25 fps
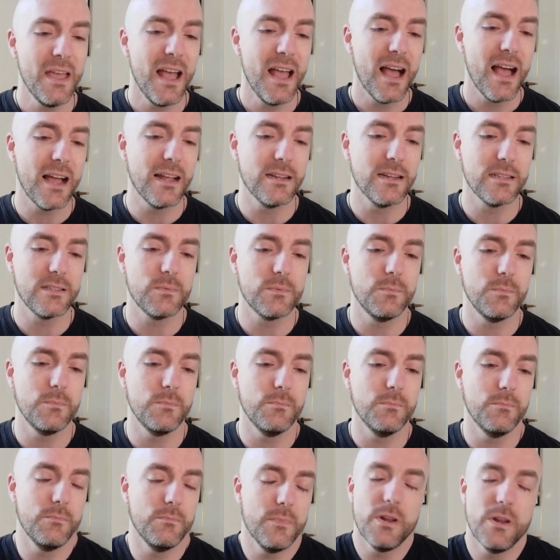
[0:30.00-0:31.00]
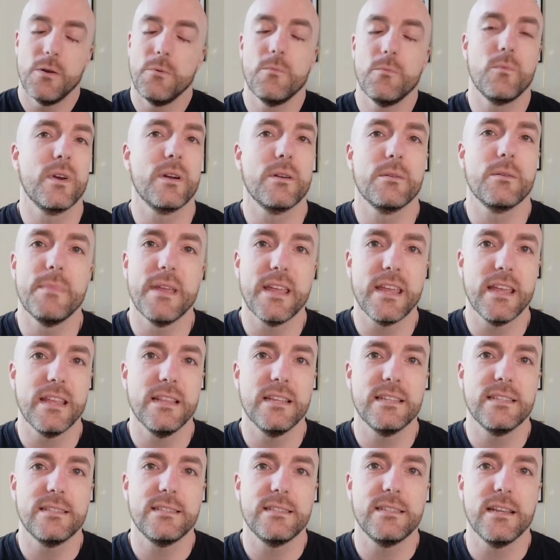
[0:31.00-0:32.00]
As you know, we're making
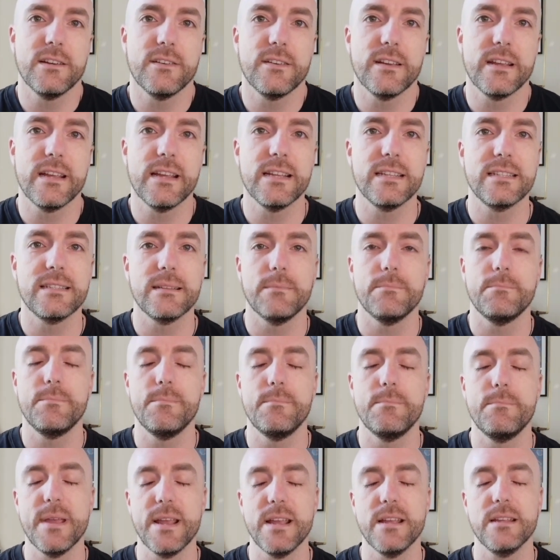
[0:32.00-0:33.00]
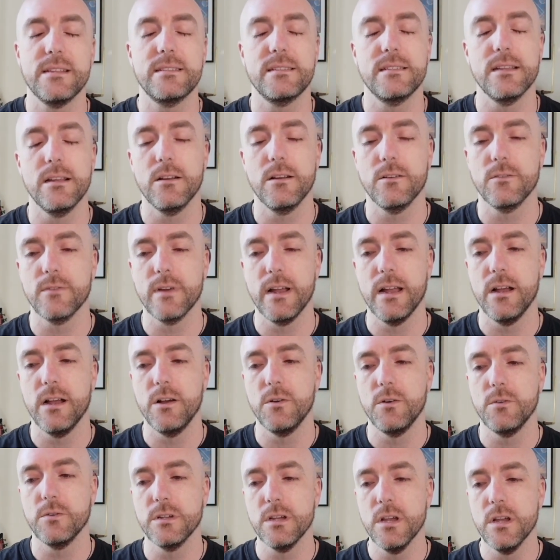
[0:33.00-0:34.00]
this series based
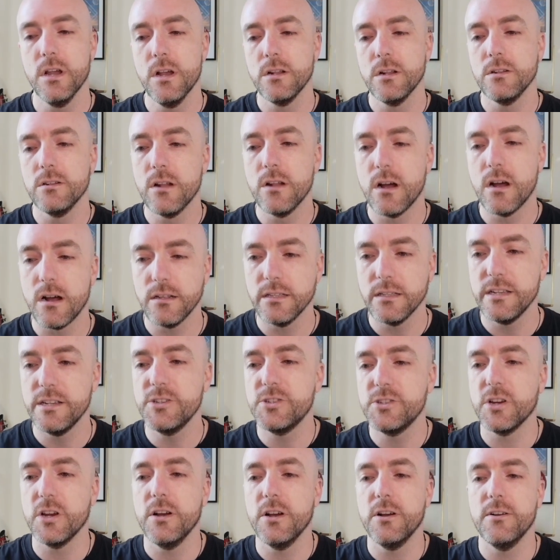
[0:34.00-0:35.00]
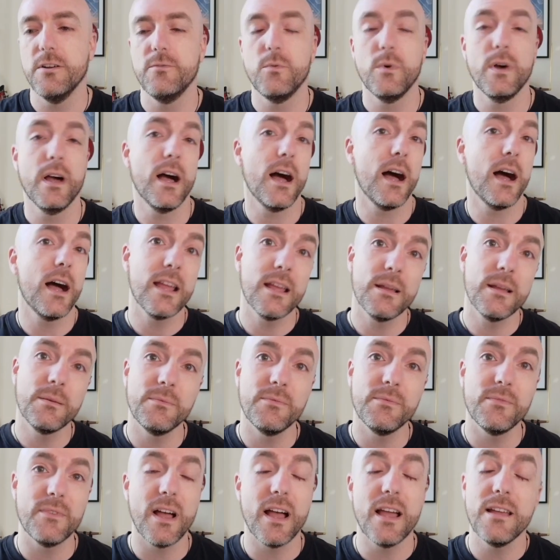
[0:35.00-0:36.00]
around knowledge of what I
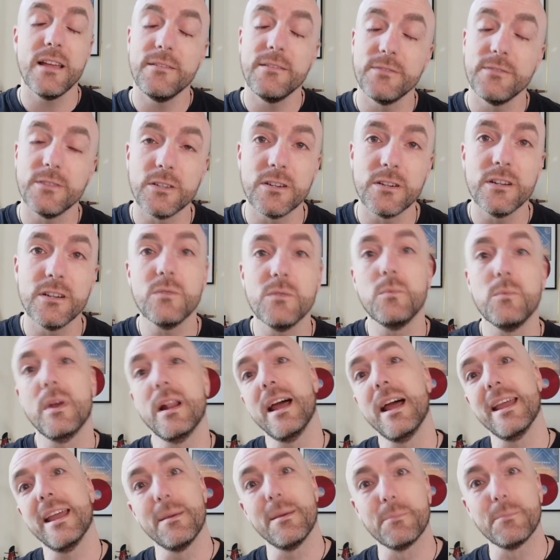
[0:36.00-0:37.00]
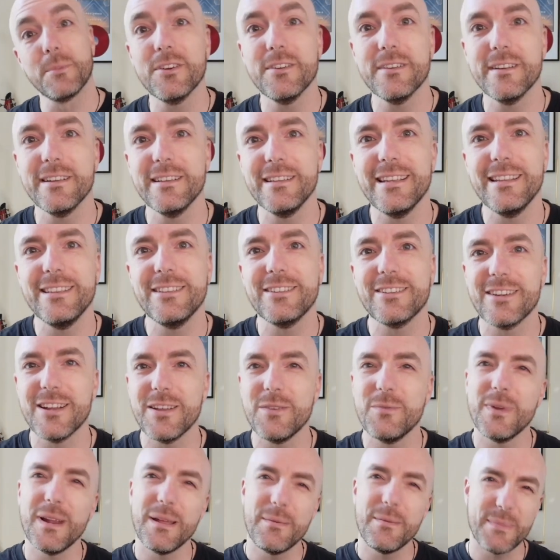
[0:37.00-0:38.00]
have learned, what I am currently
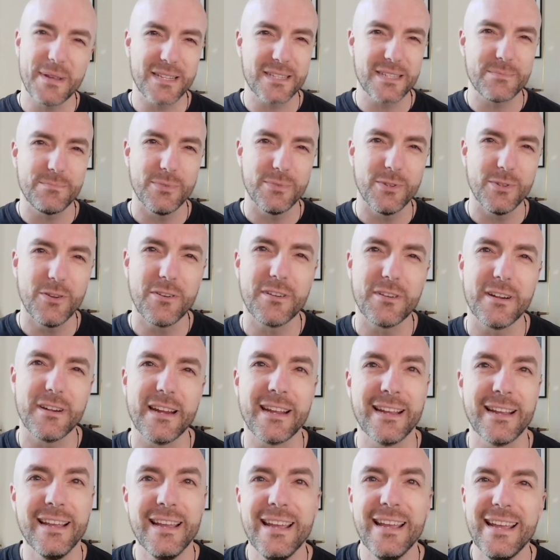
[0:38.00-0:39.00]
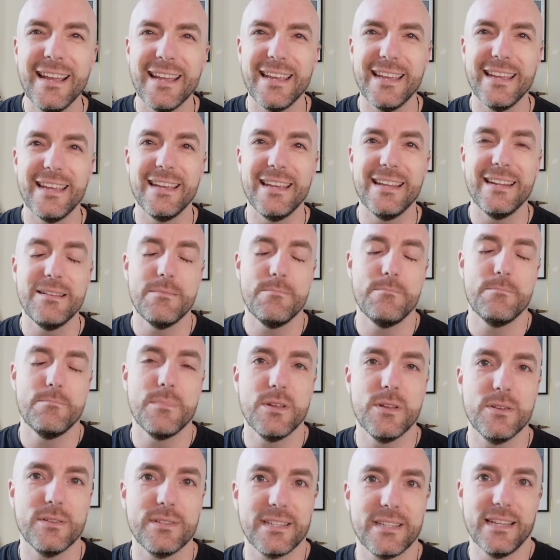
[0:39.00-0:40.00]
learning, what I'm exploring in
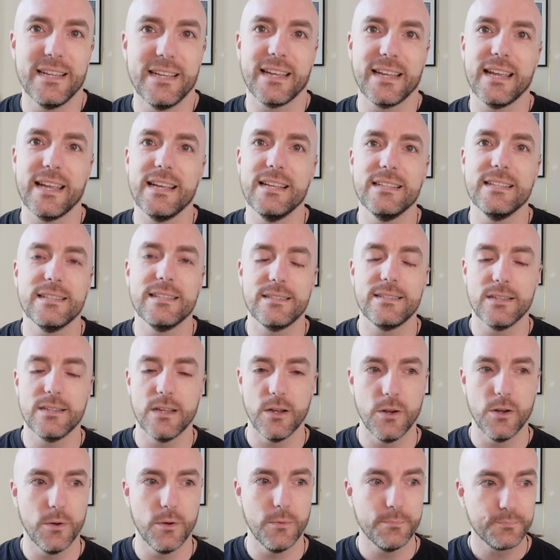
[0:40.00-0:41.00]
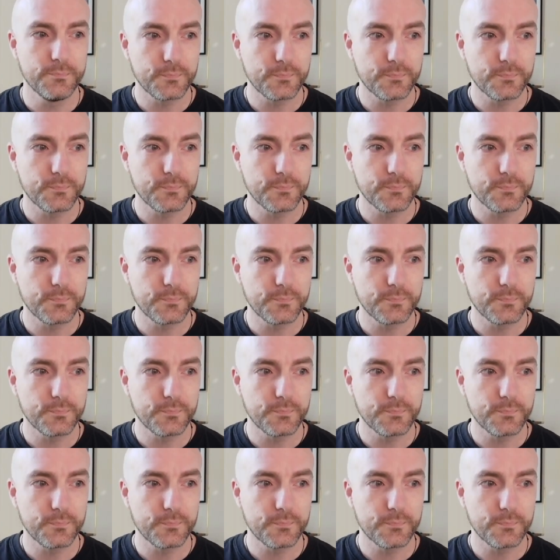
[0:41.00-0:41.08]
music. And so